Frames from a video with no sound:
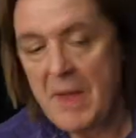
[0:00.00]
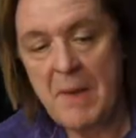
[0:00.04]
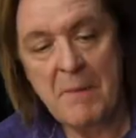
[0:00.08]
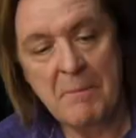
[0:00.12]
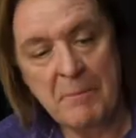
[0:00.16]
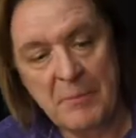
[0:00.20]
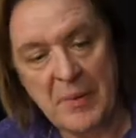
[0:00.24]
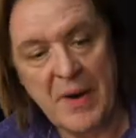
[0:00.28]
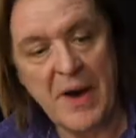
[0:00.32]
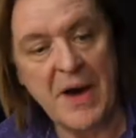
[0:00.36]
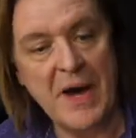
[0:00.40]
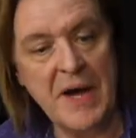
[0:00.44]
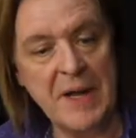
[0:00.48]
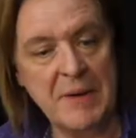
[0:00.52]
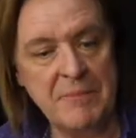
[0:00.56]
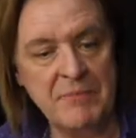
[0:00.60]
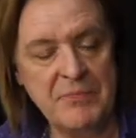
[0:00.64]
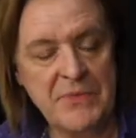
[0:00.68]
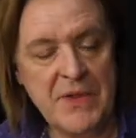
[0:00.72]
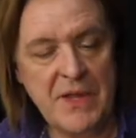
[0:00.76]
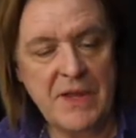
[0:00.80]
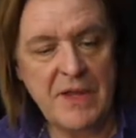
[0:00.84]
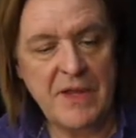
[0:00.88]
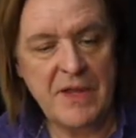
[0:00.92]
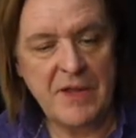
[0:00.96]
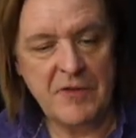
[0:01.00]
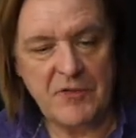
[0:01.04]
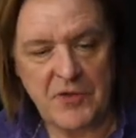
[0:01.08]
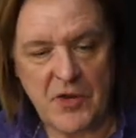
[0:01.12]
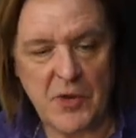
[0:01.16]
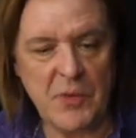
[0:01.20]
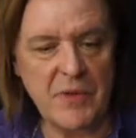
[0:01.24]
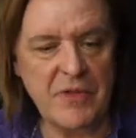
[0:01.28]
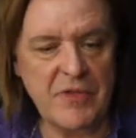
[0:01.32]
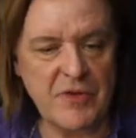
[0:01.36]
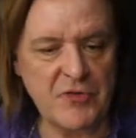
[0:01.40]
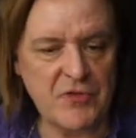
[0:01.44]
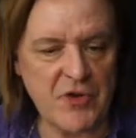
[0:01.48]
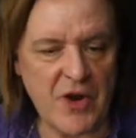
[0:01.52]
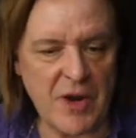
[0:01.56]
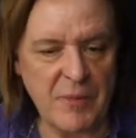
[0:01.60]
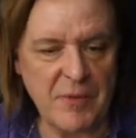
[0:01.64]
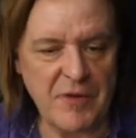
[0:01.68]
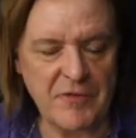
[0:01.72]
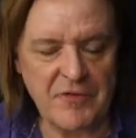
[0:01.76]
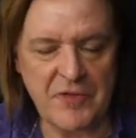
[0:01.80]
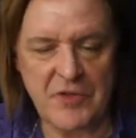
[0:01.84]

But two of the drummers